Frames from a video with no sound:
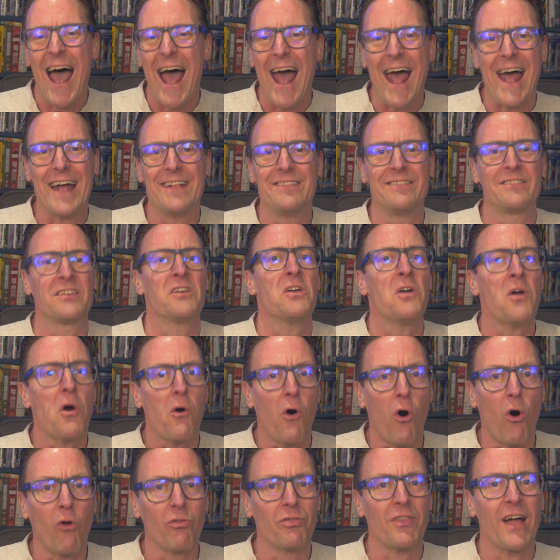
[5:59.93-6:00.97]
And
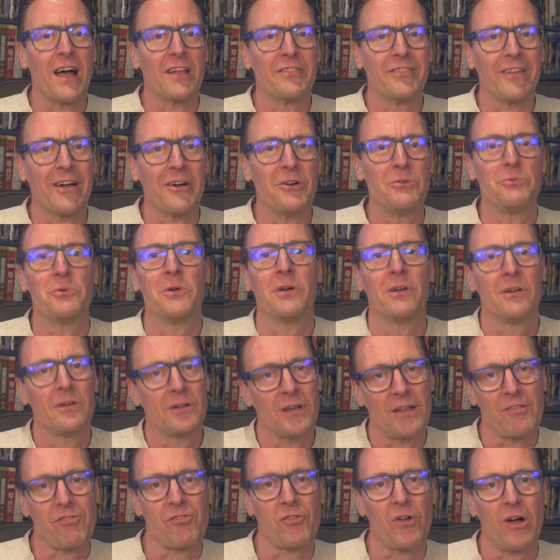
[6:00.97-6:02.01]
on that note,
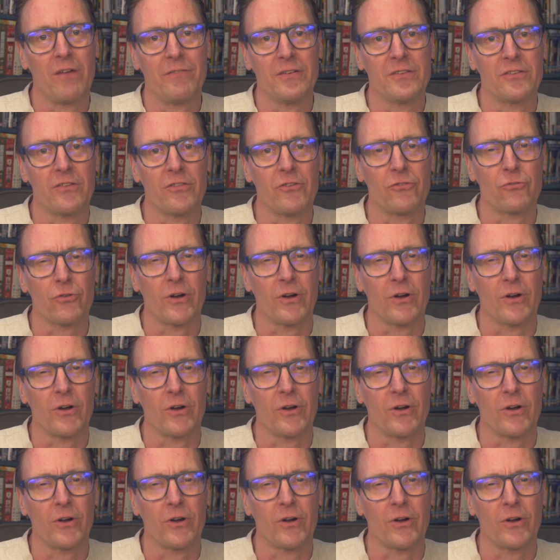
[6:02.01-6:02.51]
let's dive into the